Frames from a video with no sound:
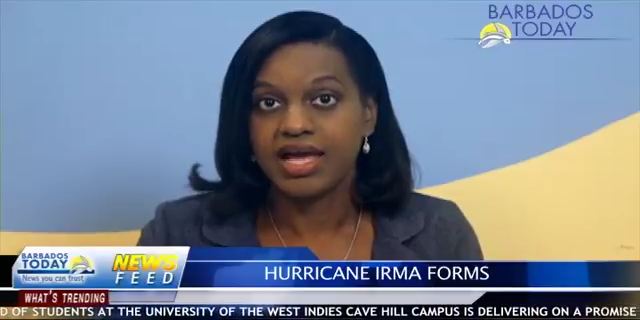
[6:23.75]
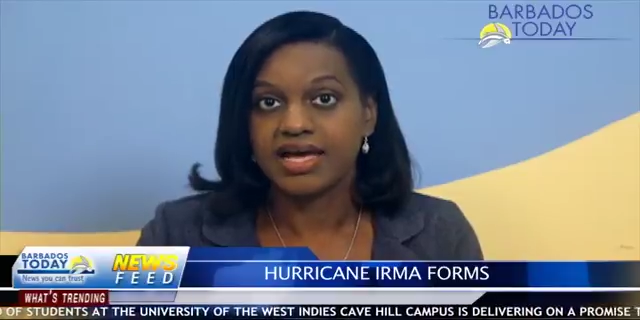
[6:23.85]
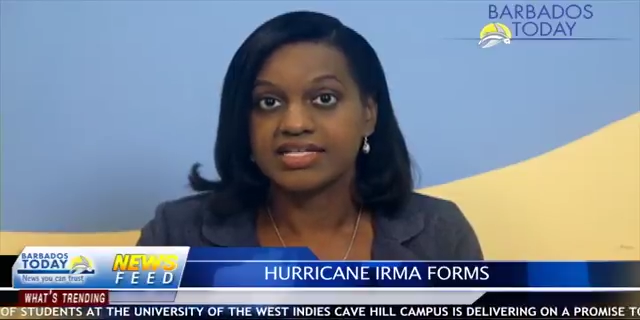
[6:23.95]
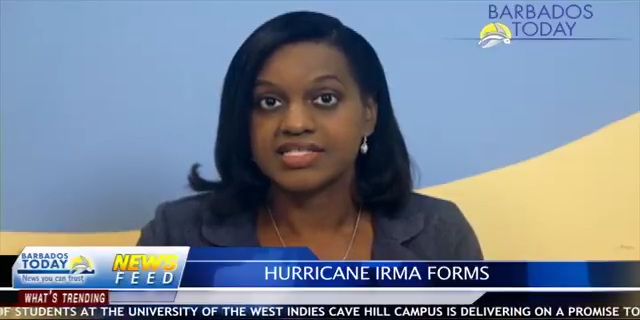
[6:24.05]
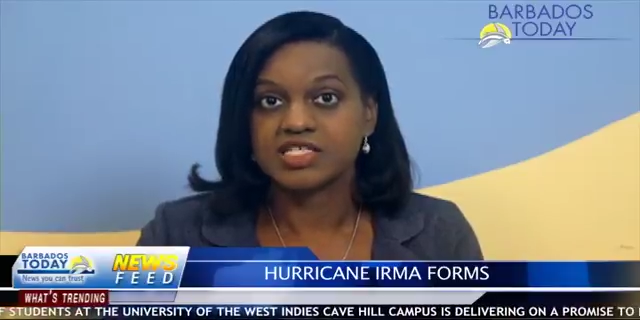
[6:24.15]

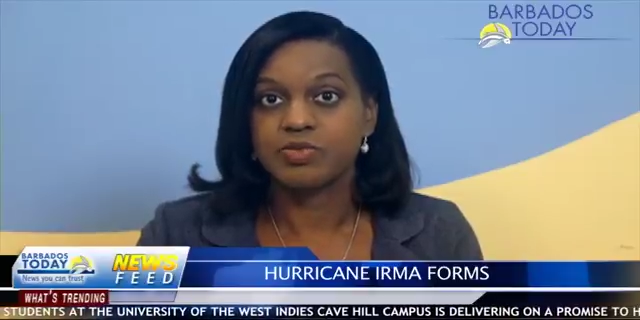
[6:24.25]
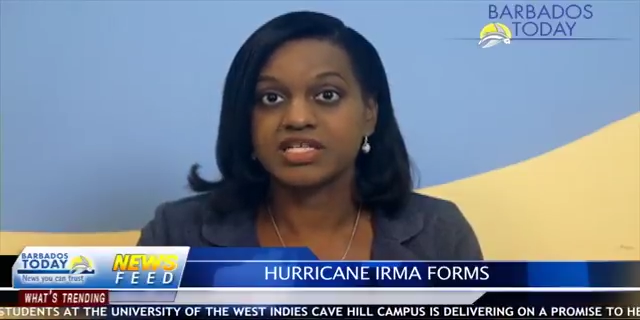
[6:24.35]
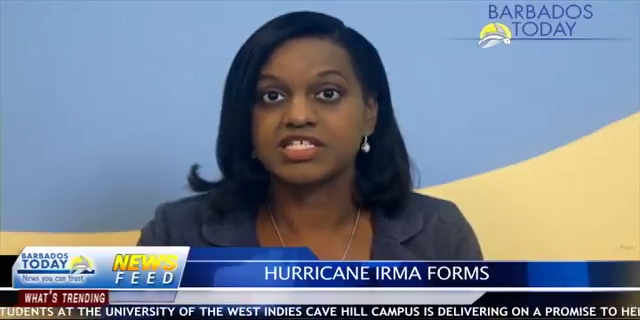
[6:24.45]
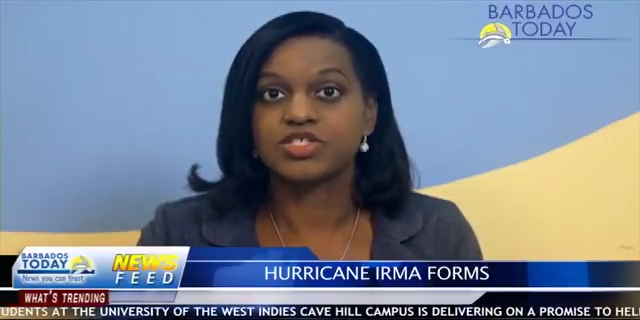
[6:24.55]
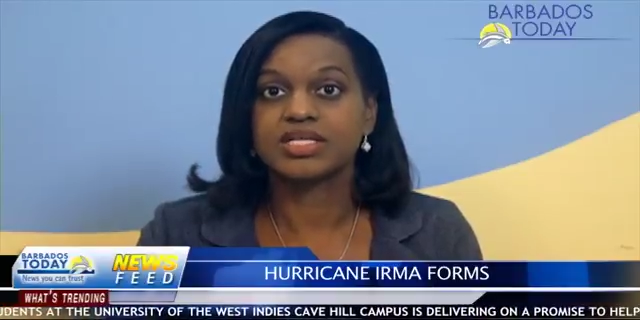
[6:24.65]
and is
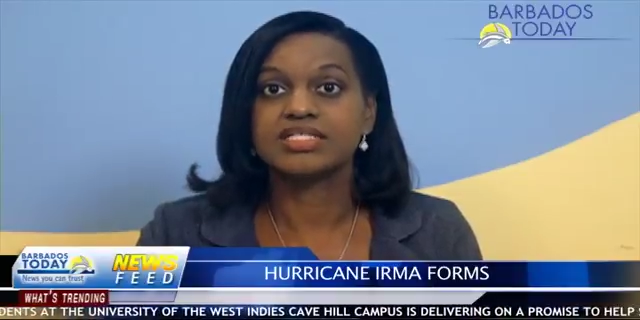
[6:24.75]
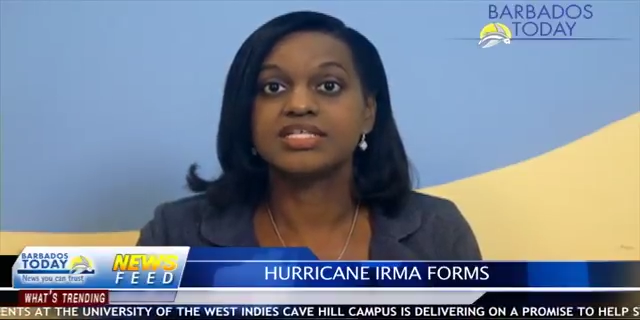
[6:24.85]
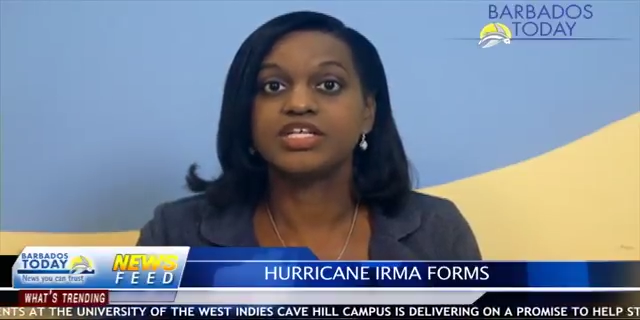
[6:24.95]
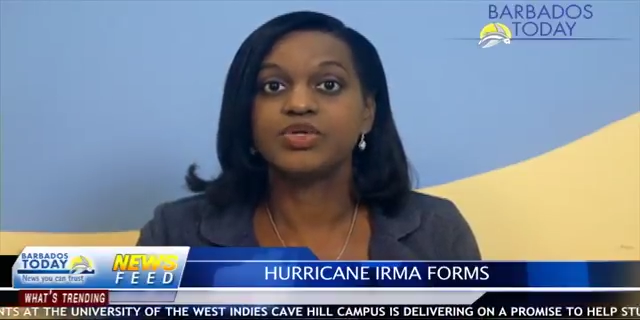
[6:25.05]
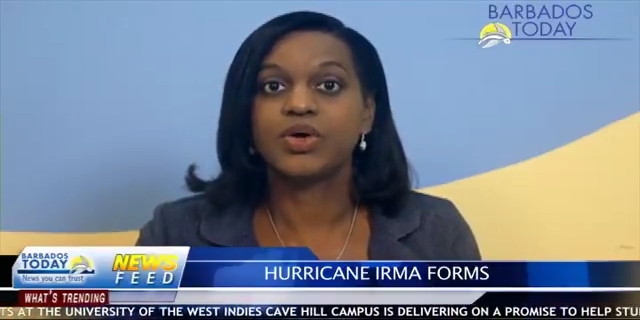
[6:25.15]
expected to
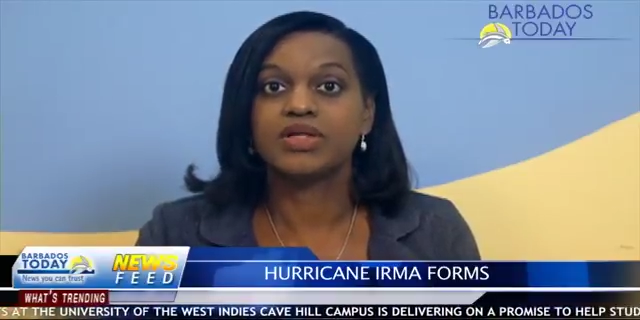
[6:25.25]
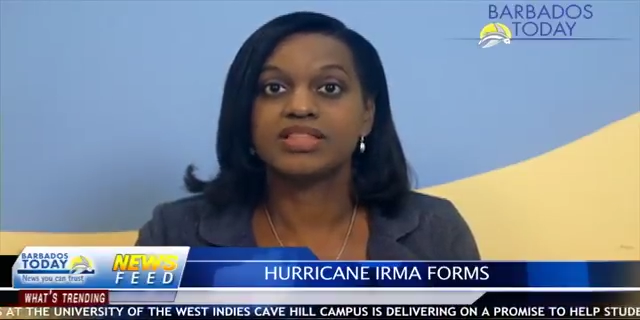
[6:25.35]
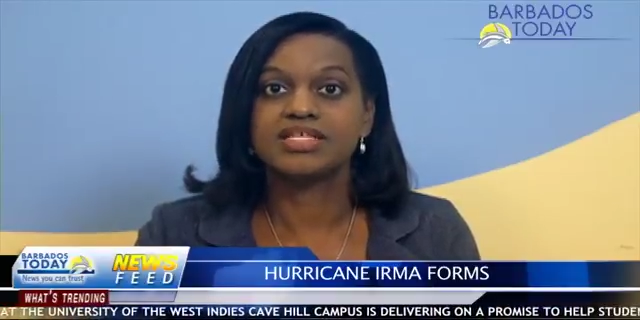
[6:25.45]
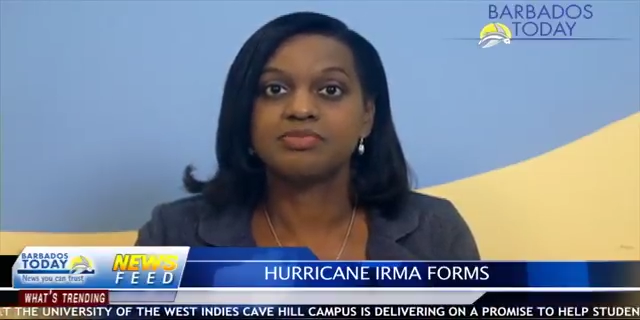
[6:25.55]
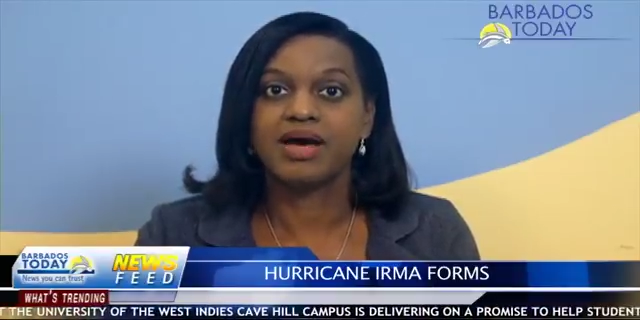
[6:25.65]
continue on
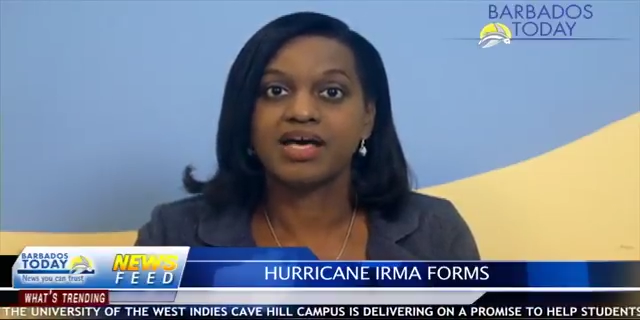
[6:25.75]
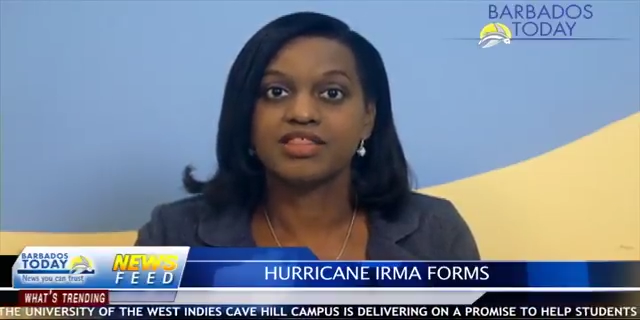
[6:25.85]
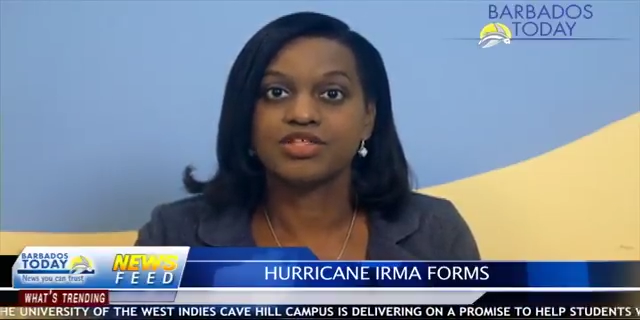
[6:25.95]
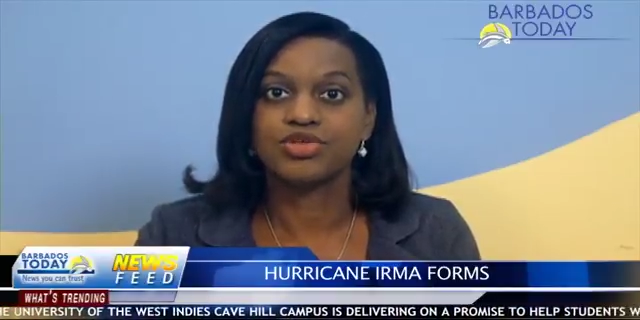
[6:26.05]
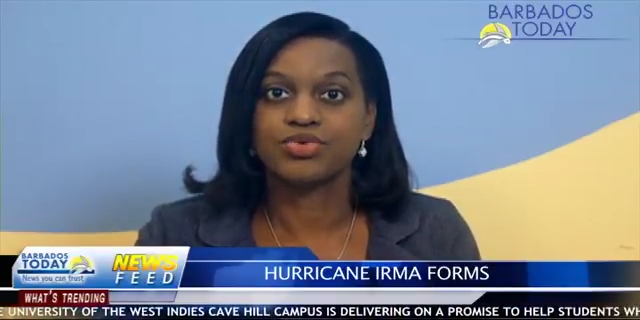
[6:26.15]
this
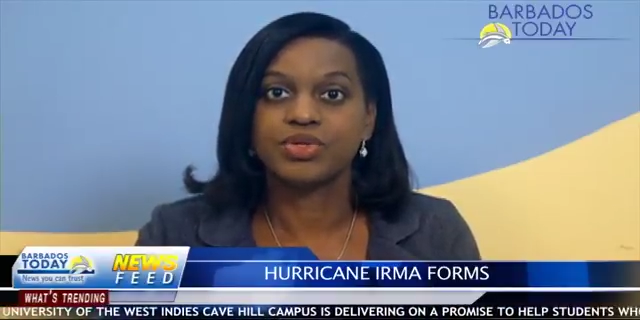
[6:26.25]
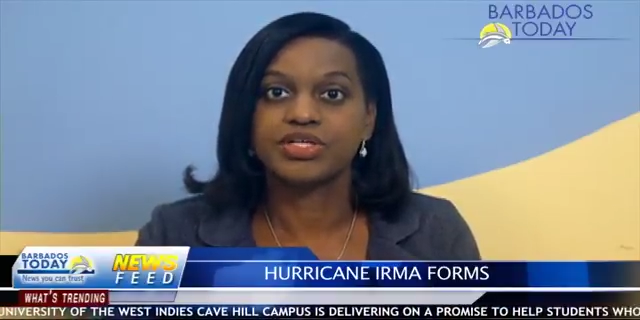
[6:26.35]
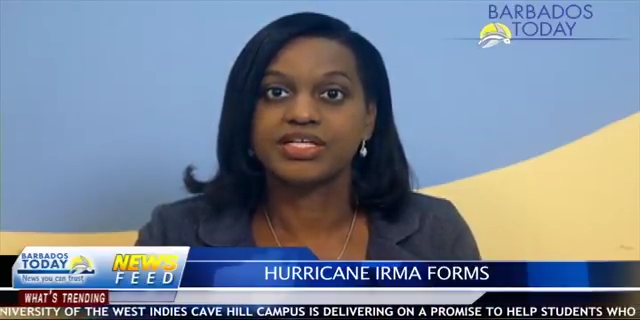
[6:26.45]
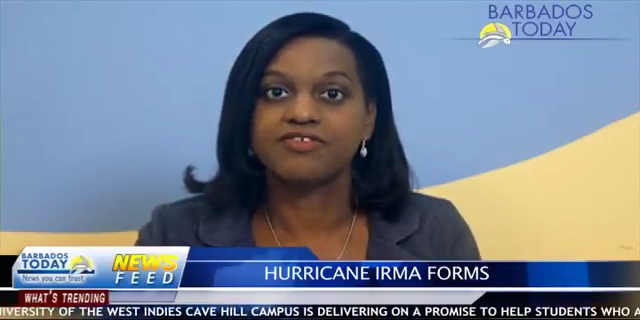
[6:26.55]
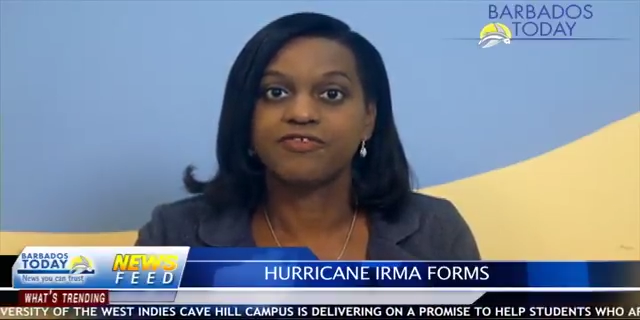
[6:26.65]
path through
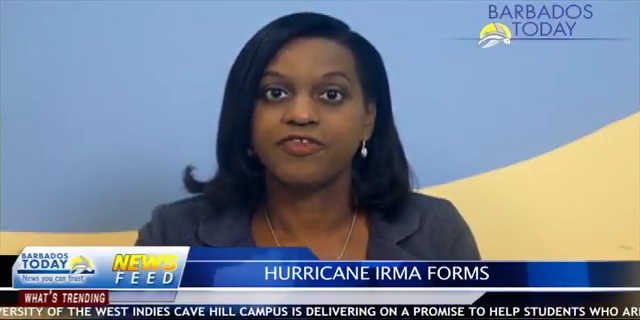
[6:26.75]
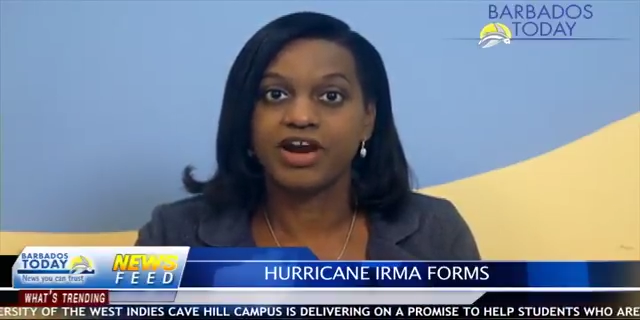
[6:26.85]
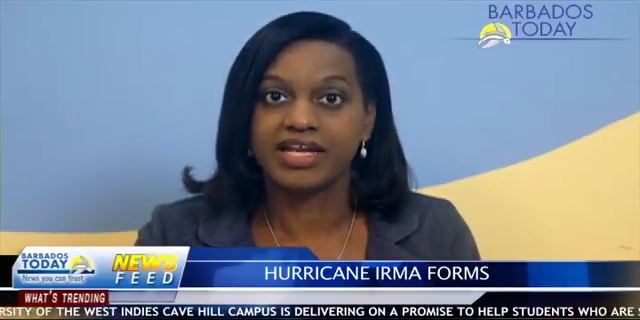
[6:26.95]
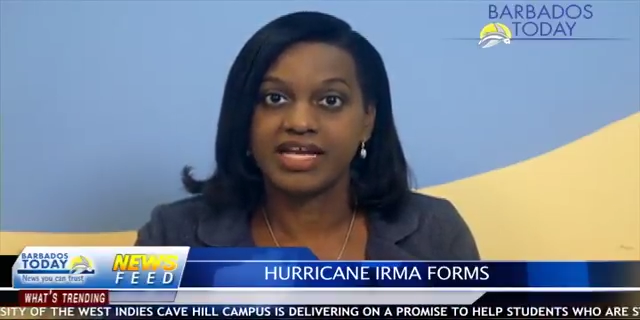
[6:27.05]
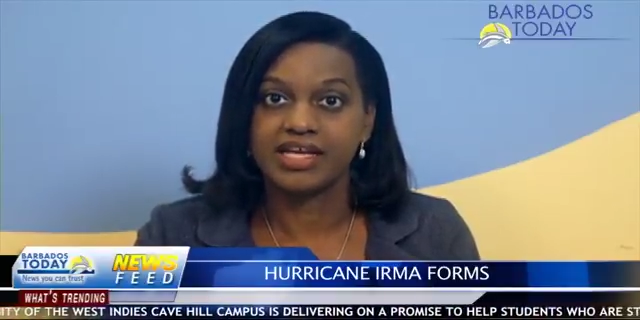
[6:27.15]
early
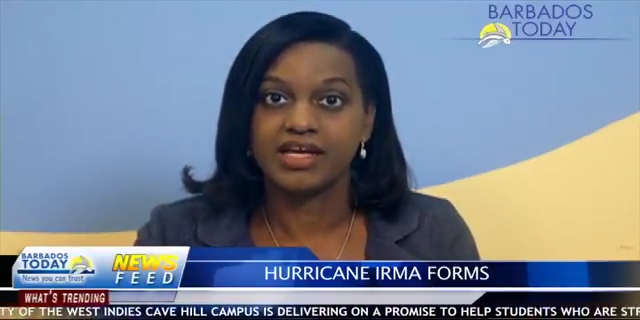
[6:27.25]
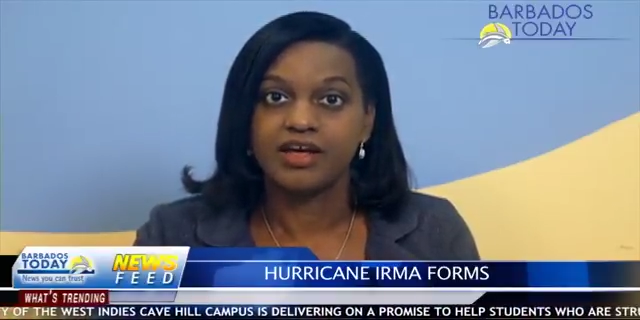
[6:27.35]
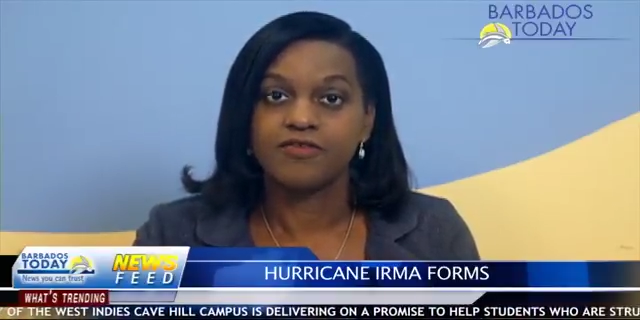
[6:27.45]
Friday,